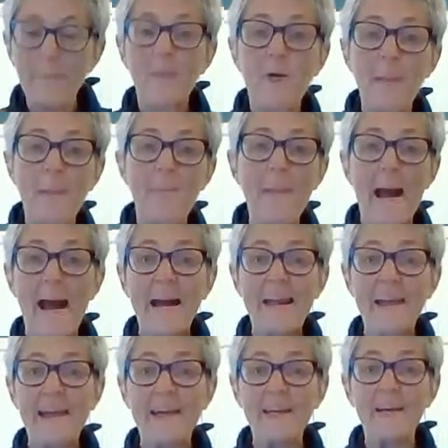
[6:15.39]
put it back
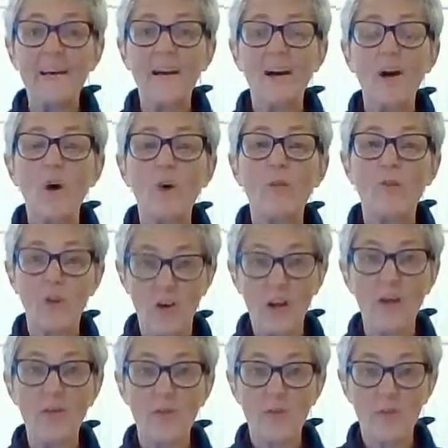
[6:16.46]
in for
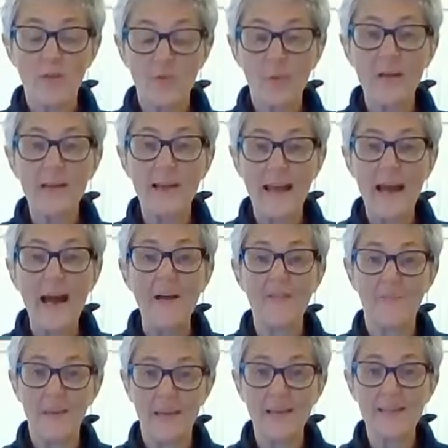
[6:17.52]
another
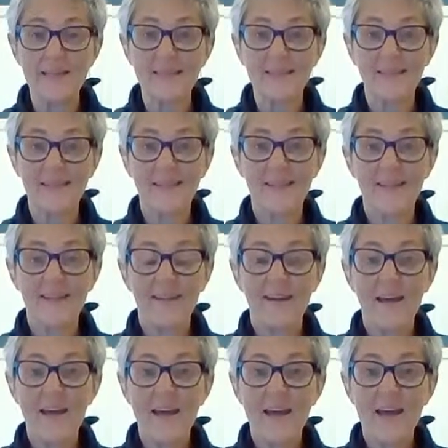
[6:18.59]
3.5 minutes,
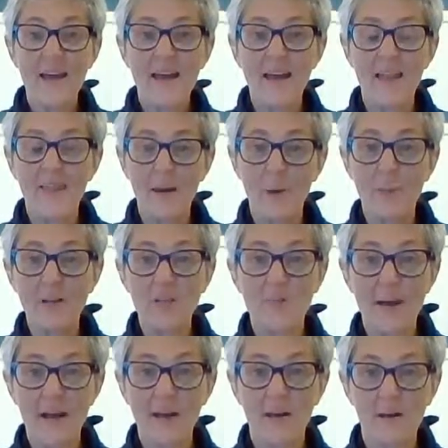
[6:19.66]
and then I'll meet you
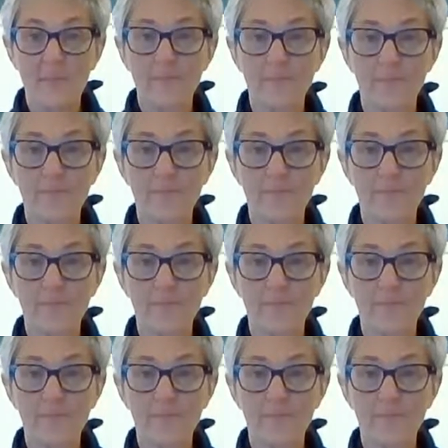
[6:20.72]
back here.